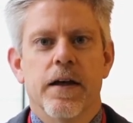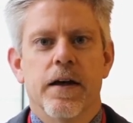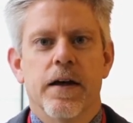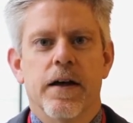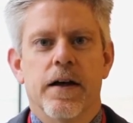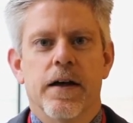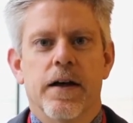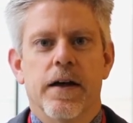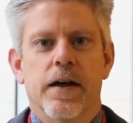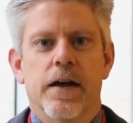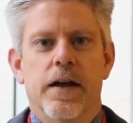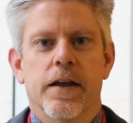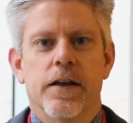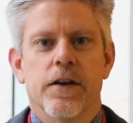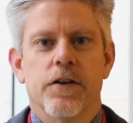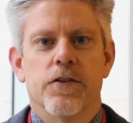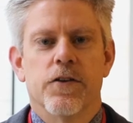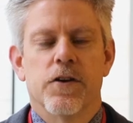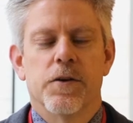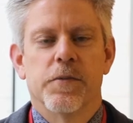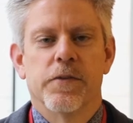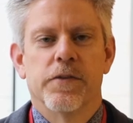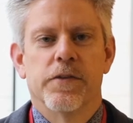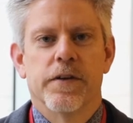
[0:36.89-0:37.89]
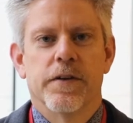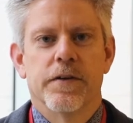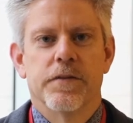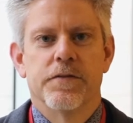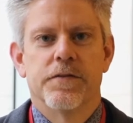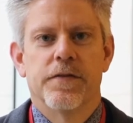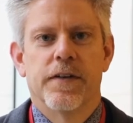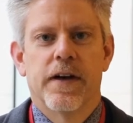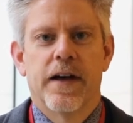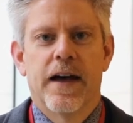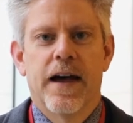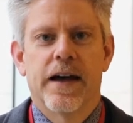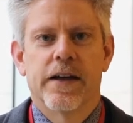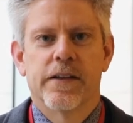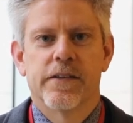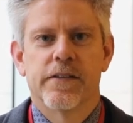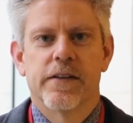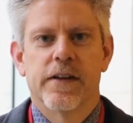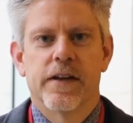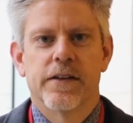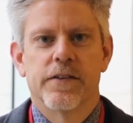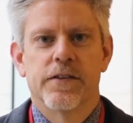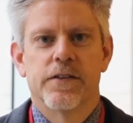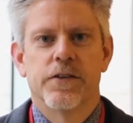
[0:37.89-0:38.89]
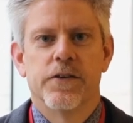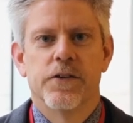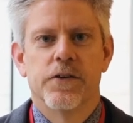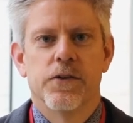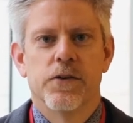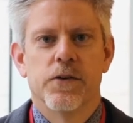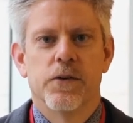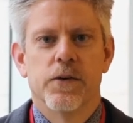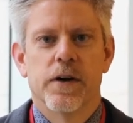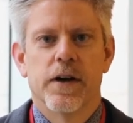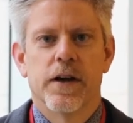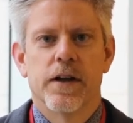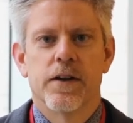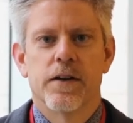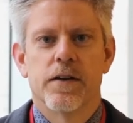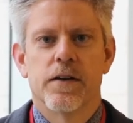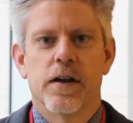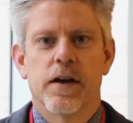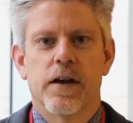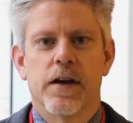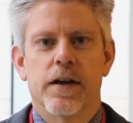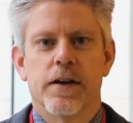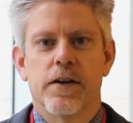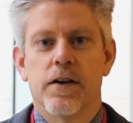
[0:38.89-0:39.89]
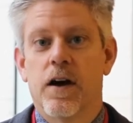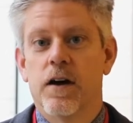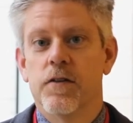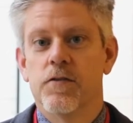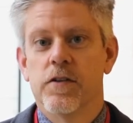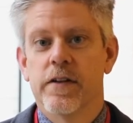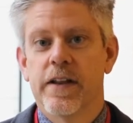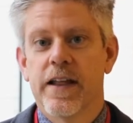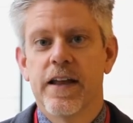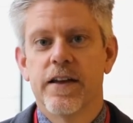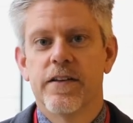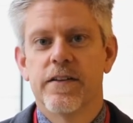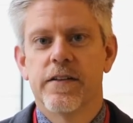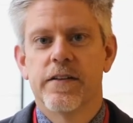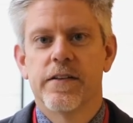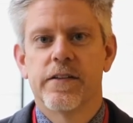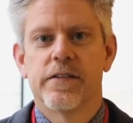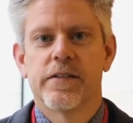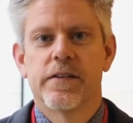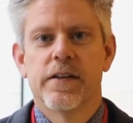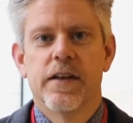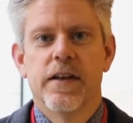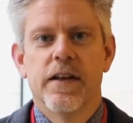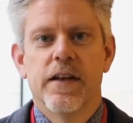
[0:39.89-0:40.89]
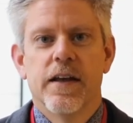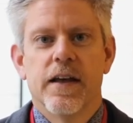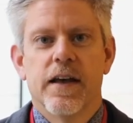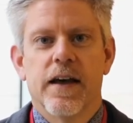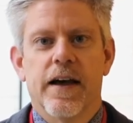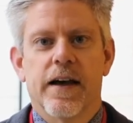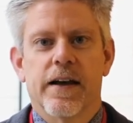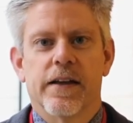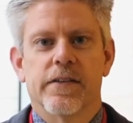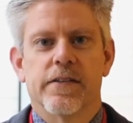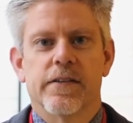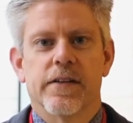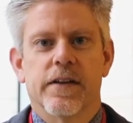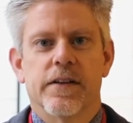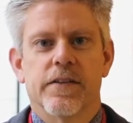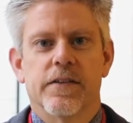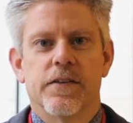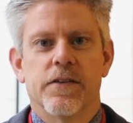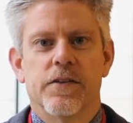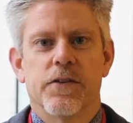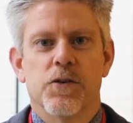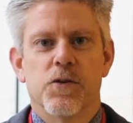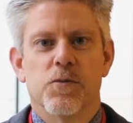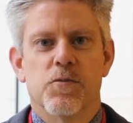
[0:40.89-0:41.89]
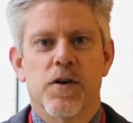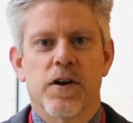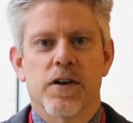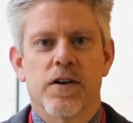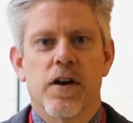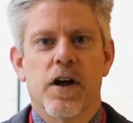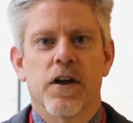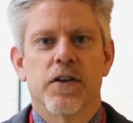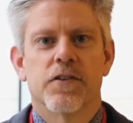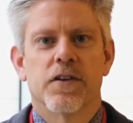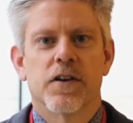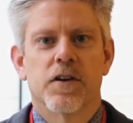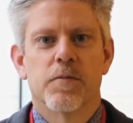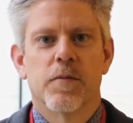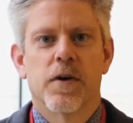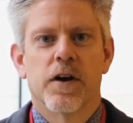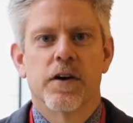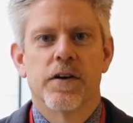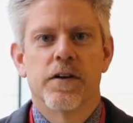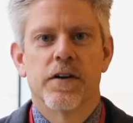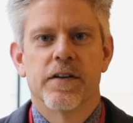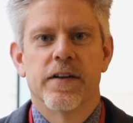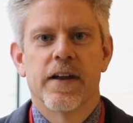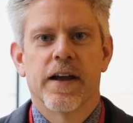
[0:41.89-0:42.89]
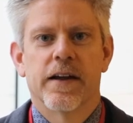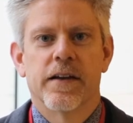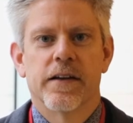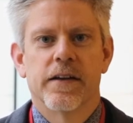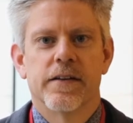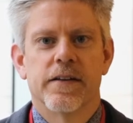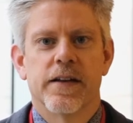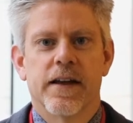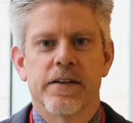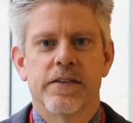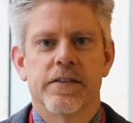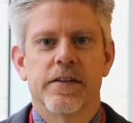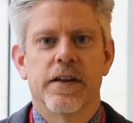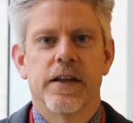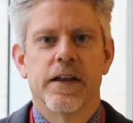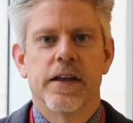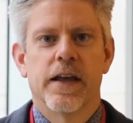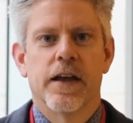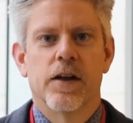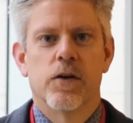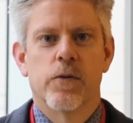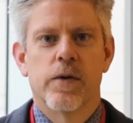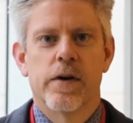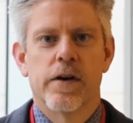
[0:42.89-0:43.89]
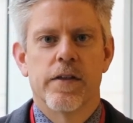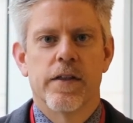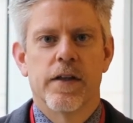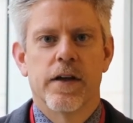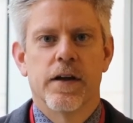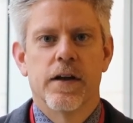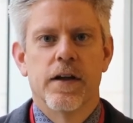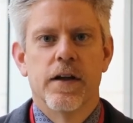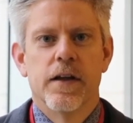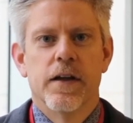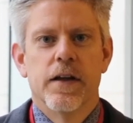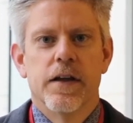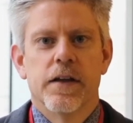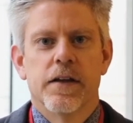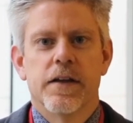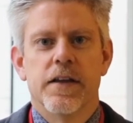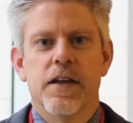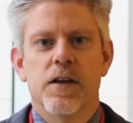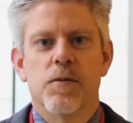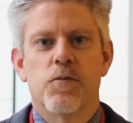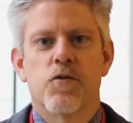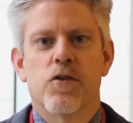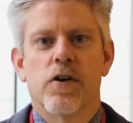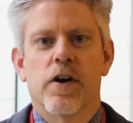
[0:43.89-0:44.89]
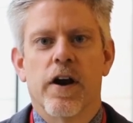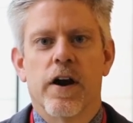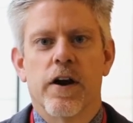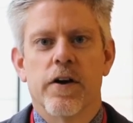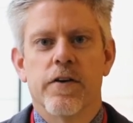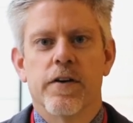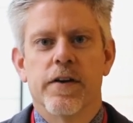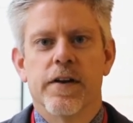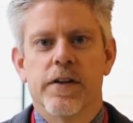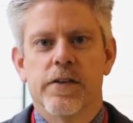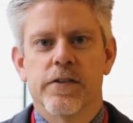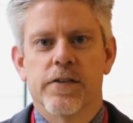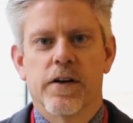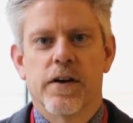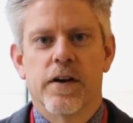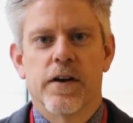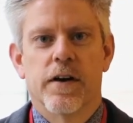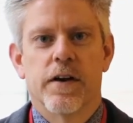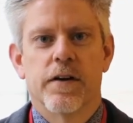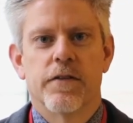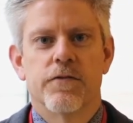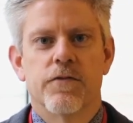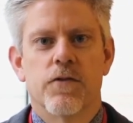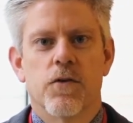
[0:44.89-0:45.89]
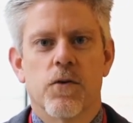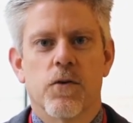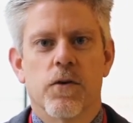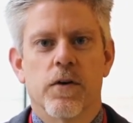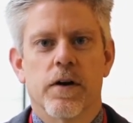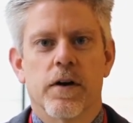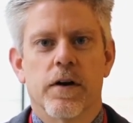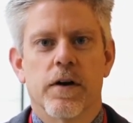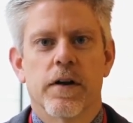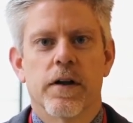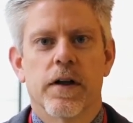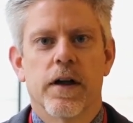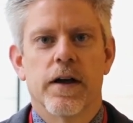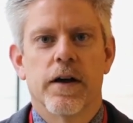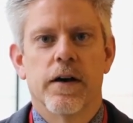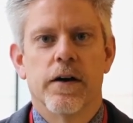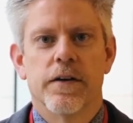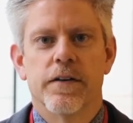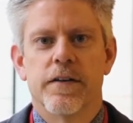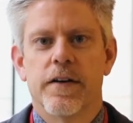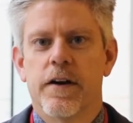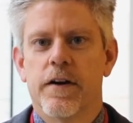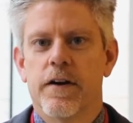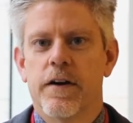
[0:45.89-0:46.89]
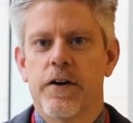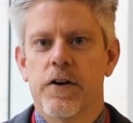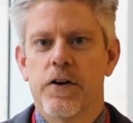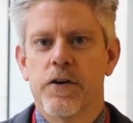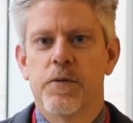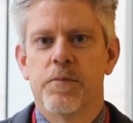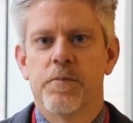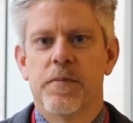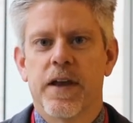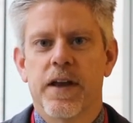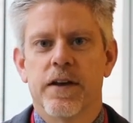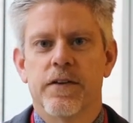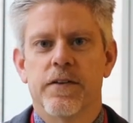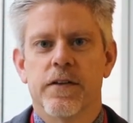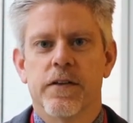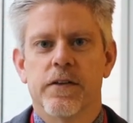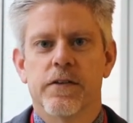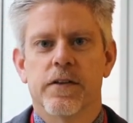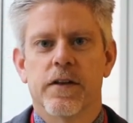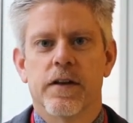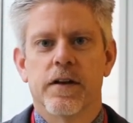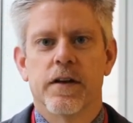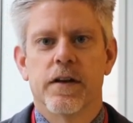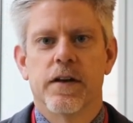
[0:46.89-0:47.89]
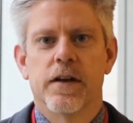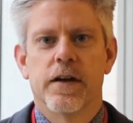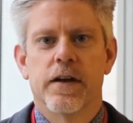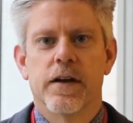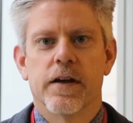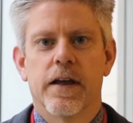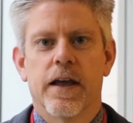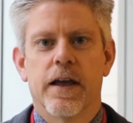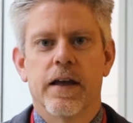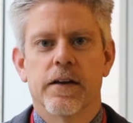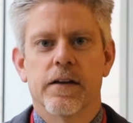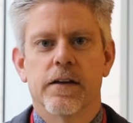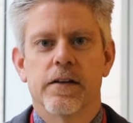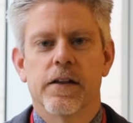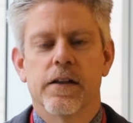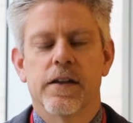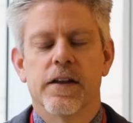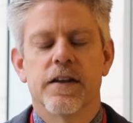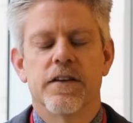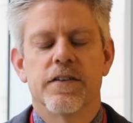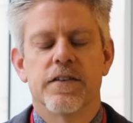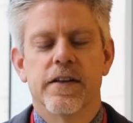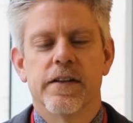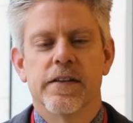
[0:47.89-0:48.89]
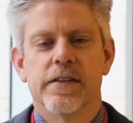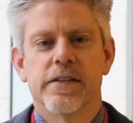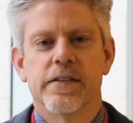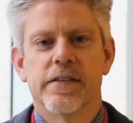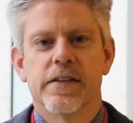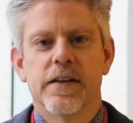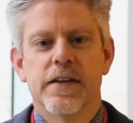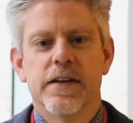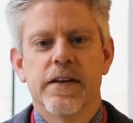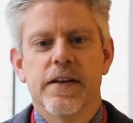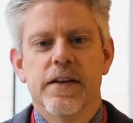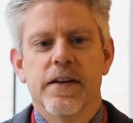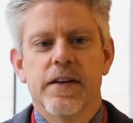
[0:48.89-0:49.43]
uh, in terms of access to novel agents, access to prognostic marker te testing, and where the key priorities are for Ontario patients and, and clinicians.